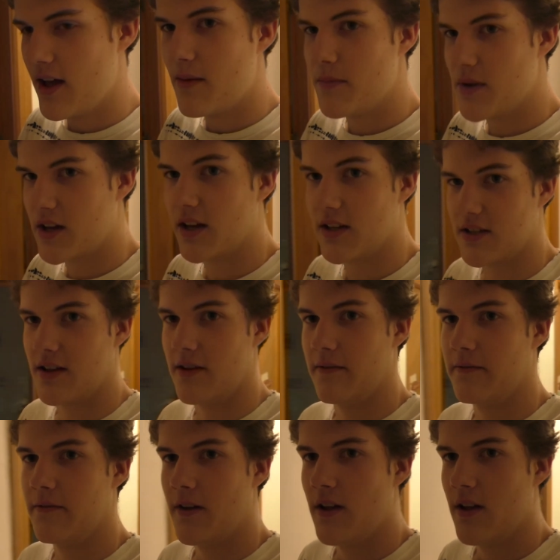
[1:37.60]
because
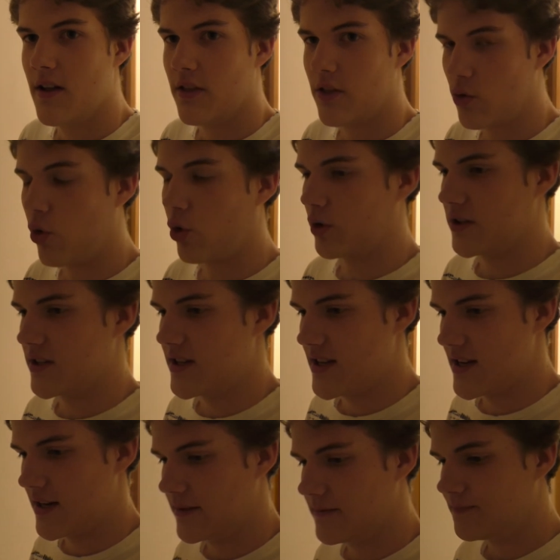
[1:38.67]
of the
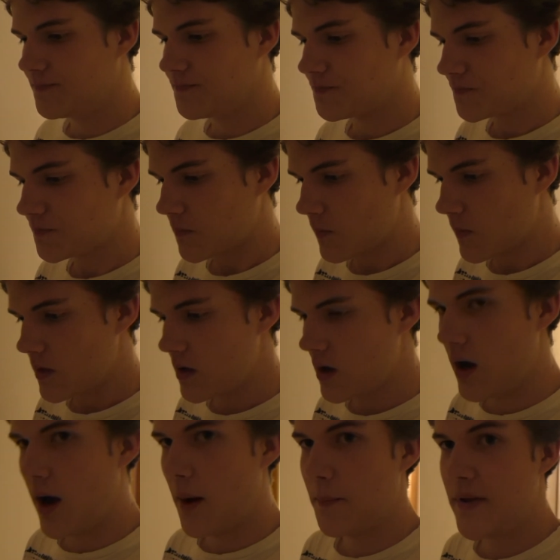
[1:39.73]
quarantine.
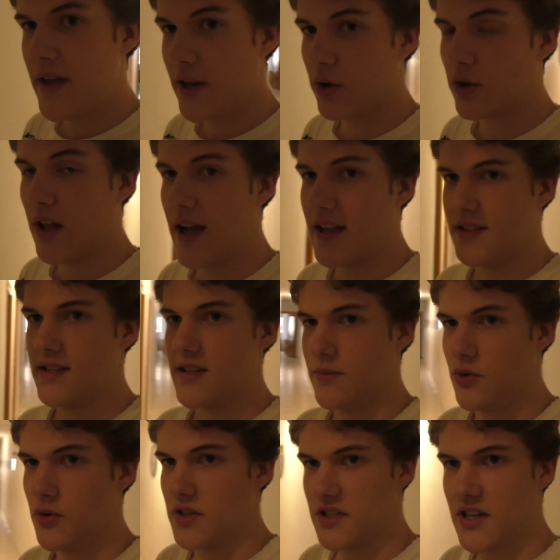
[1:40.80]
Piano classes, I'm
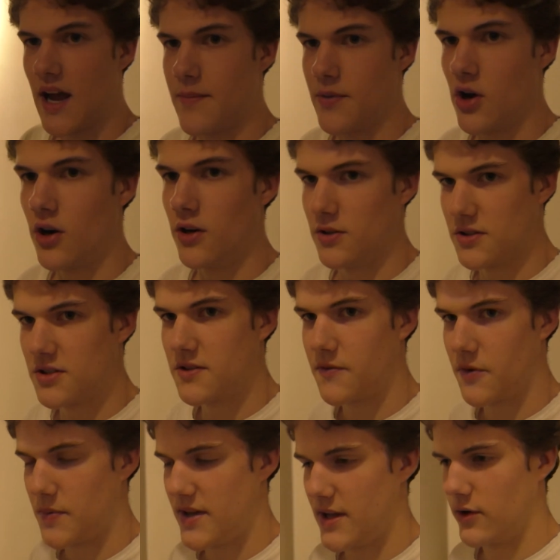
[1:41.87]
doing Skype calls
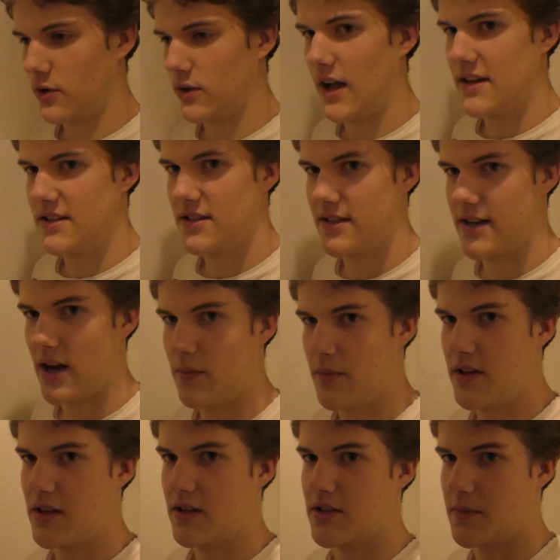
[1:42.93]
for piano classes now
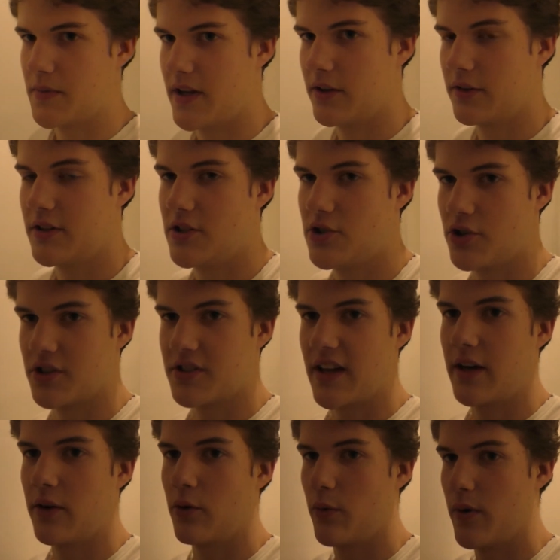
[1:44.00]
because our piano teacher
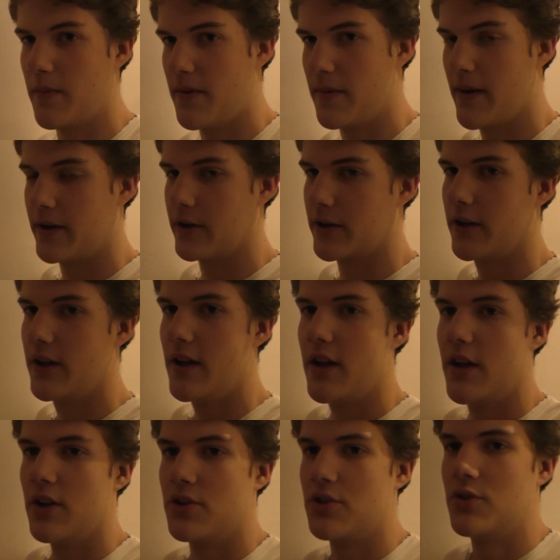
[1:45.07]
decided it would be better
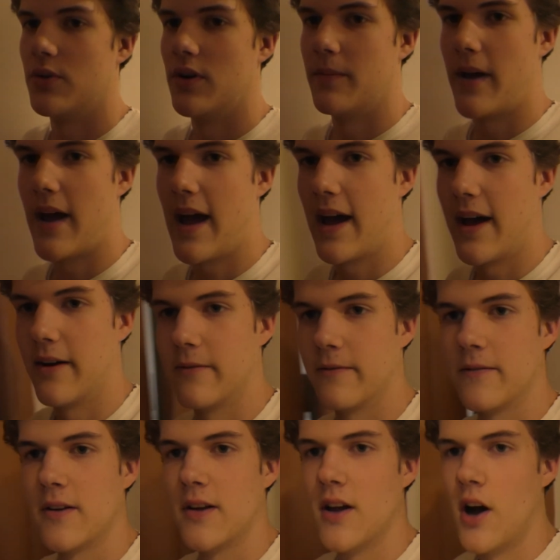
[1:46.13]
to
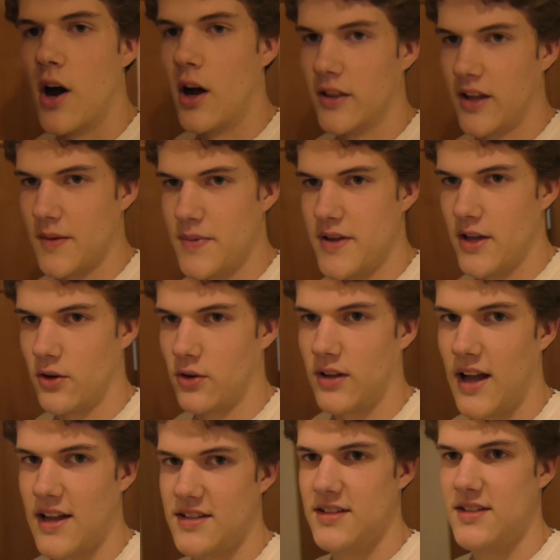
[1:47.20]
have online piano
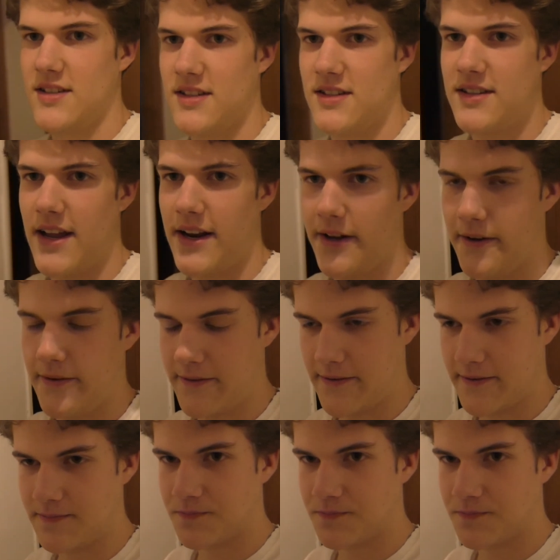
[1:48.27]
classes instead of